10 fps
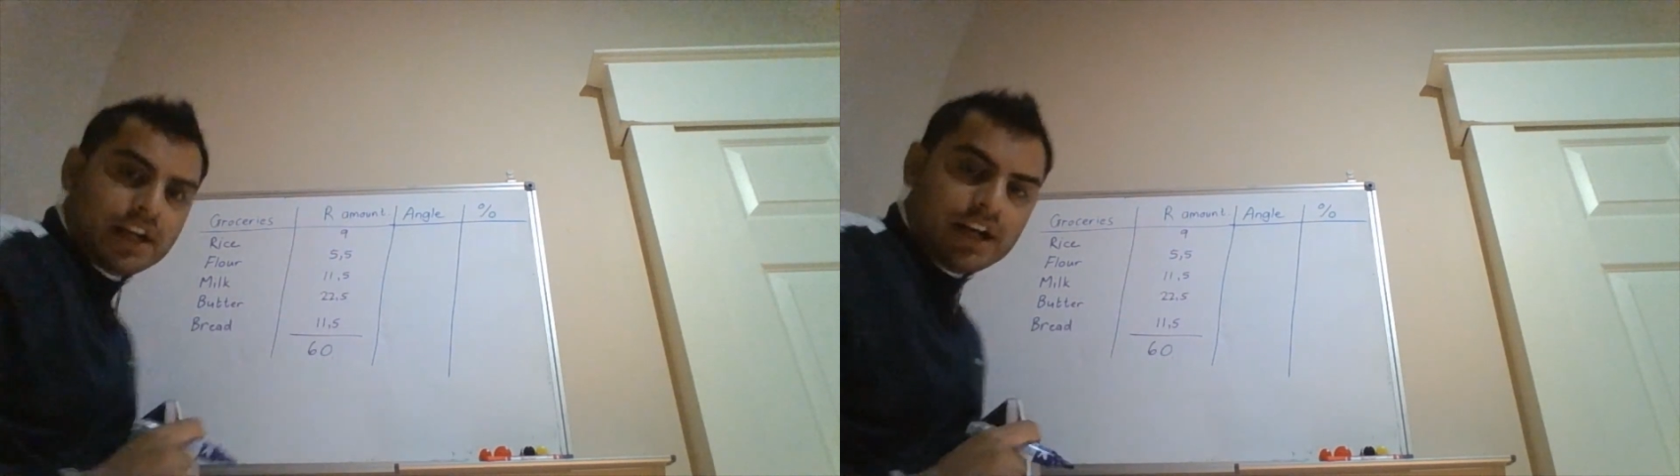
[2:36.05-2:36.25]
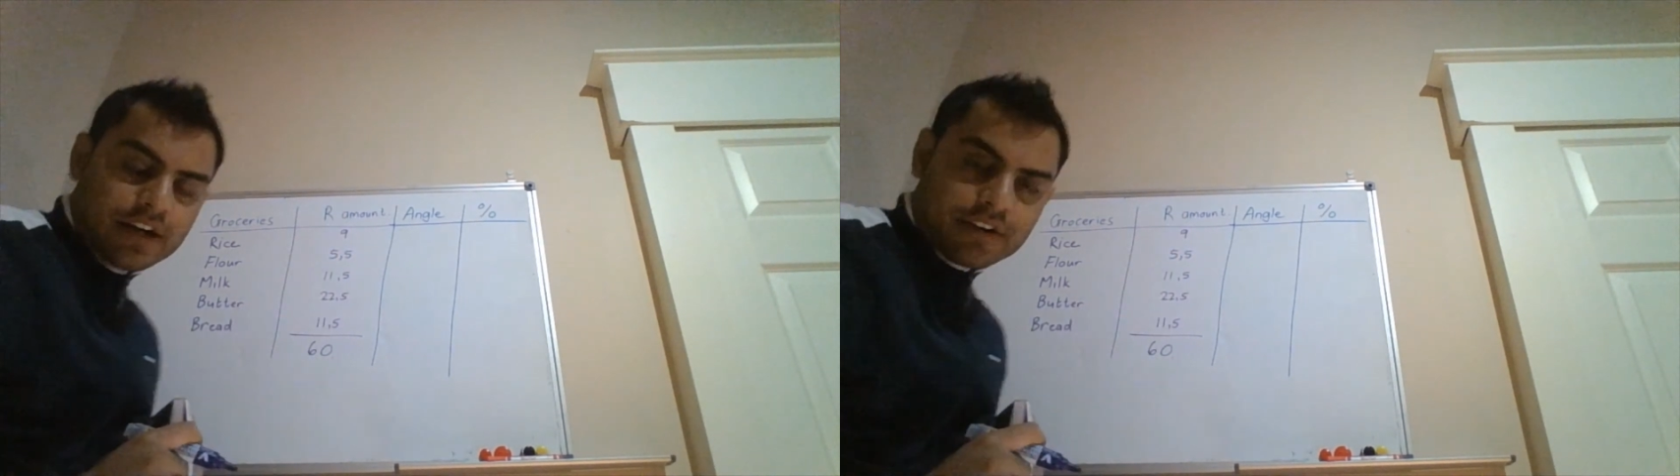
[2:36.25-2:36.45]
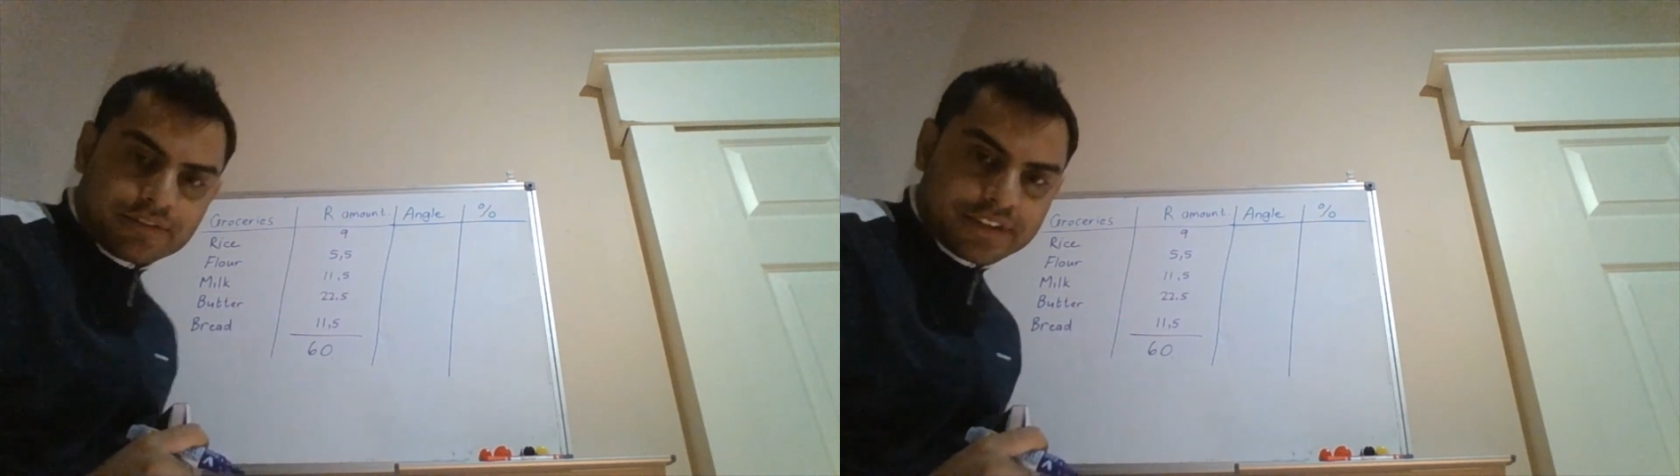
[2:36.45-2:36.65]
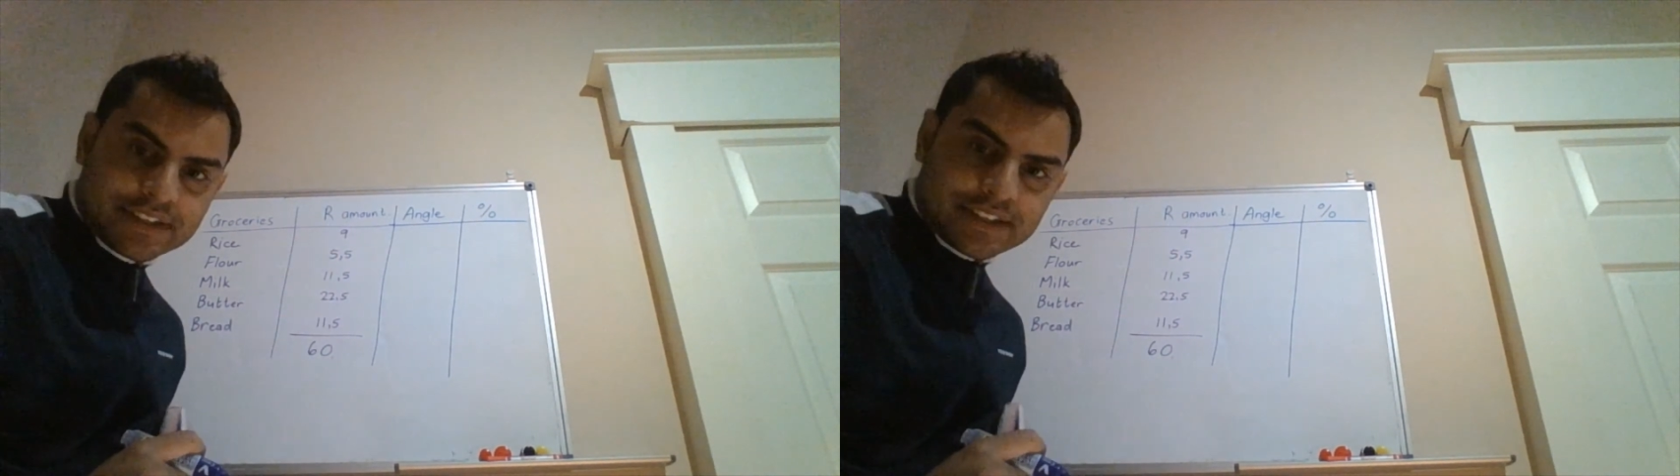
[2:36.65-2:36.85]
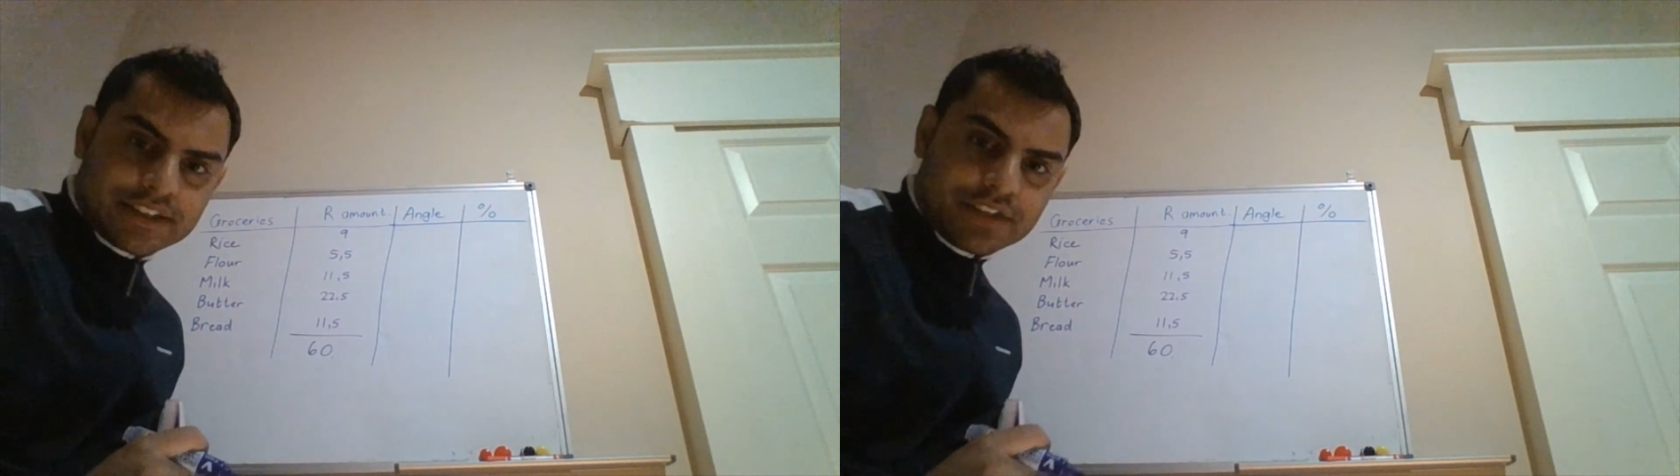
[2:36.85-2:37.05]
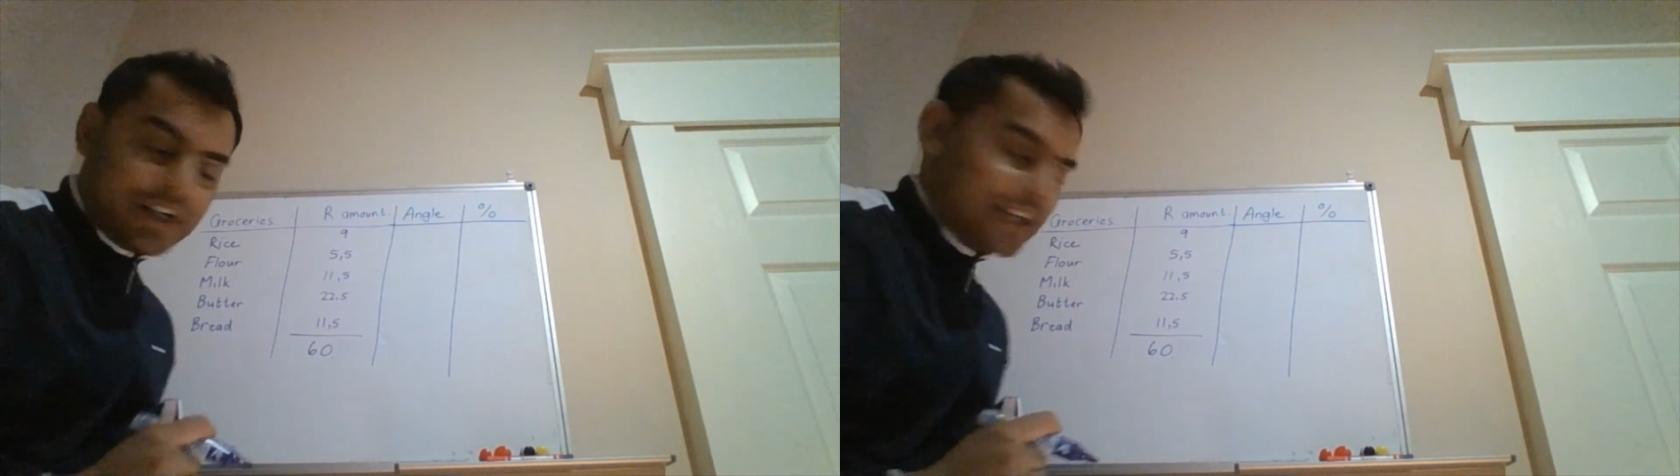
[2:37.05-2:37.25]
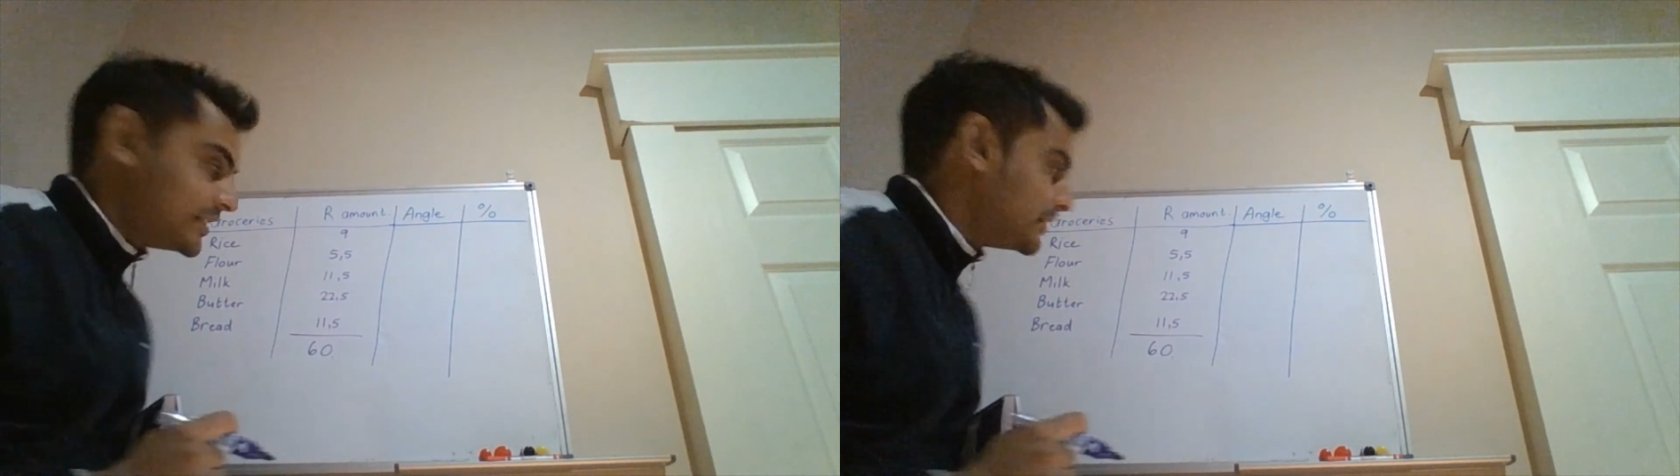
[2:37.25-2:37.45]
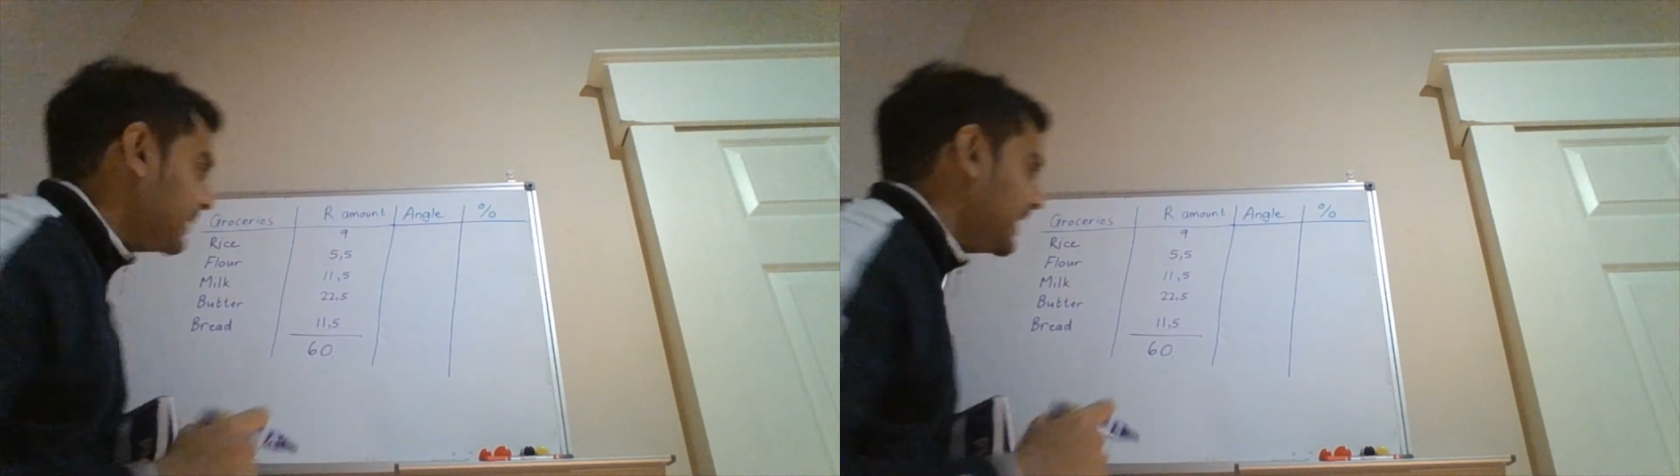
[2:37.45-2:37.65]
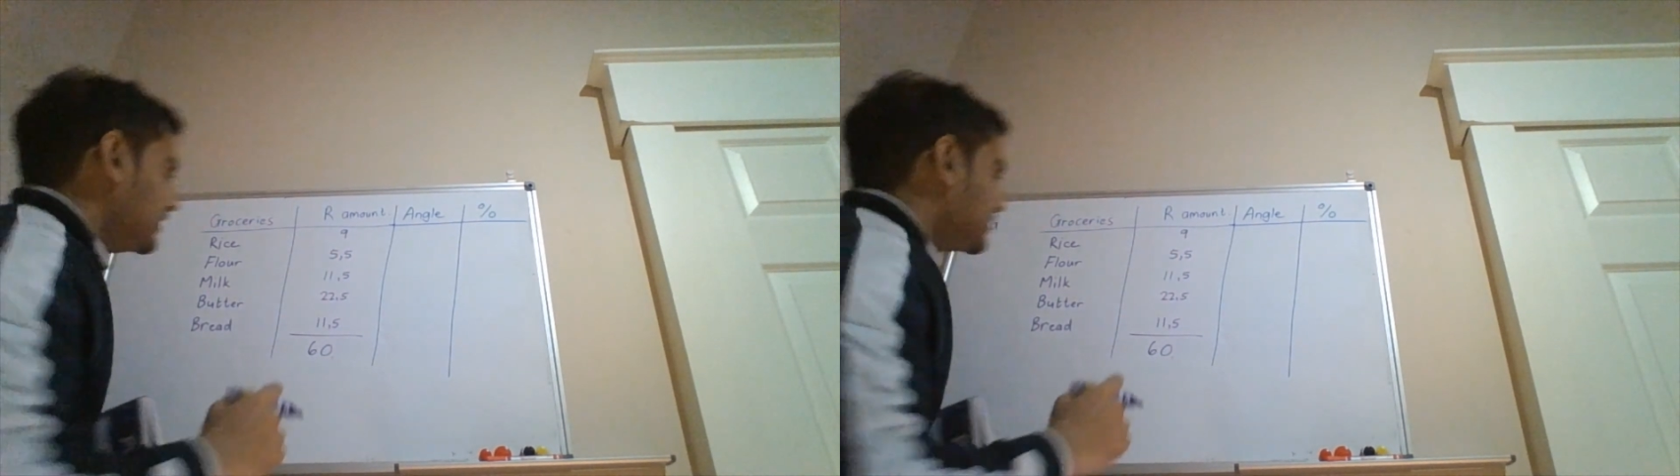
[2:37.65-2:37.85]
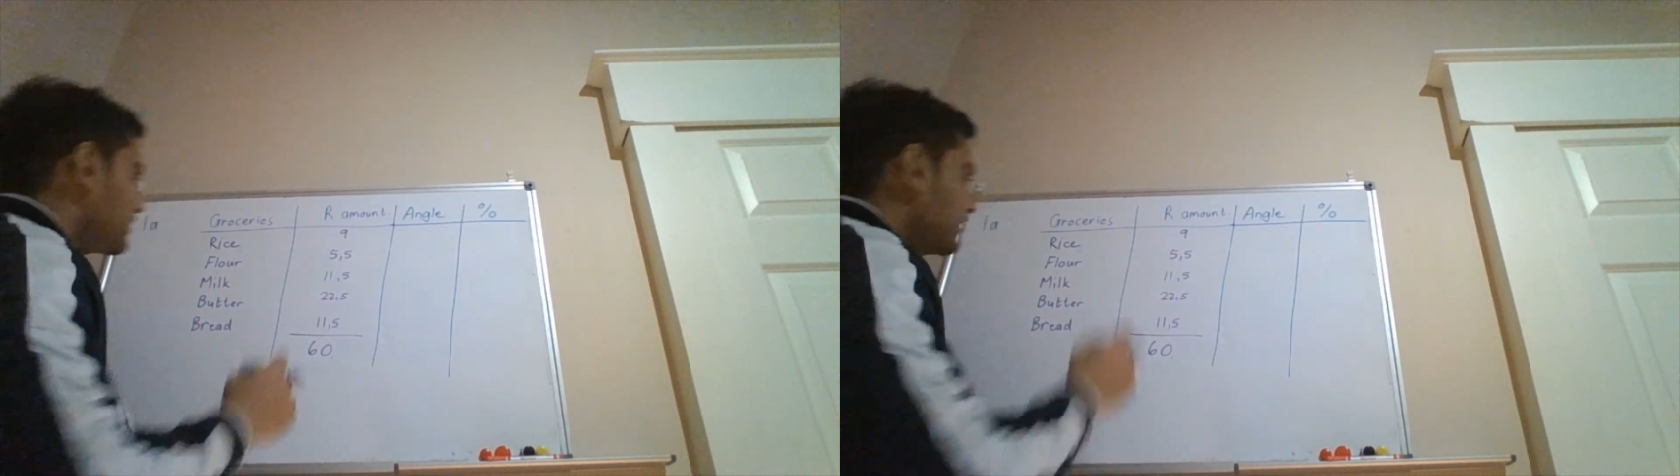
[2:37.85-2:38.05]
out of the 60 Rand
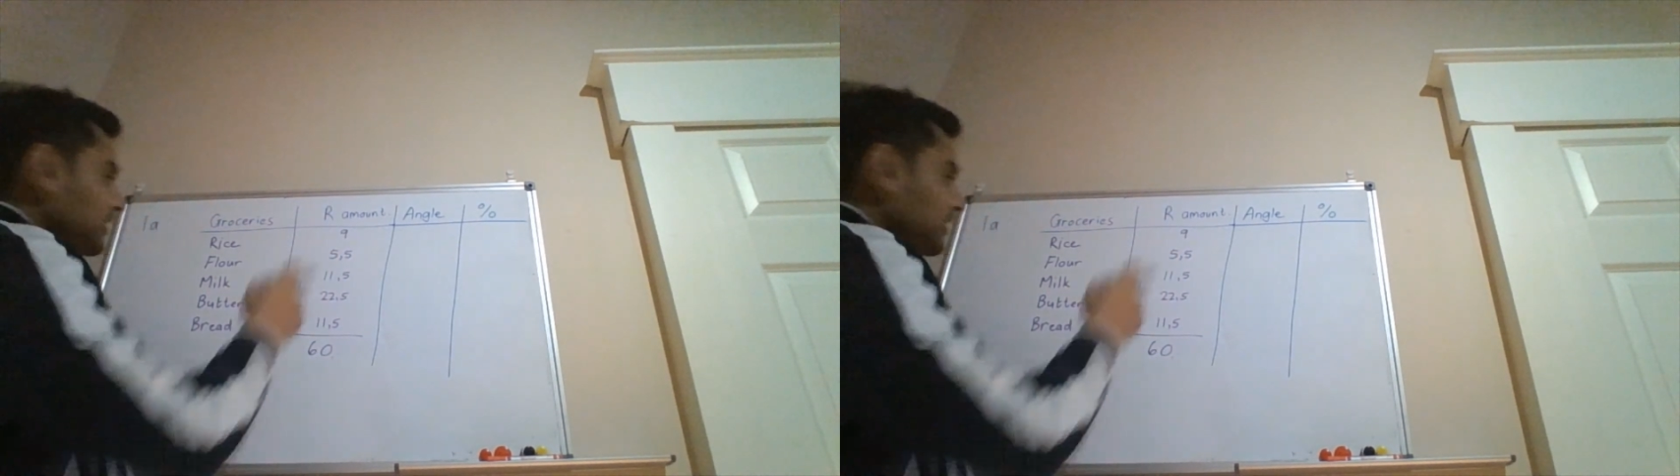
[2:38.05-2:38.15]
spent.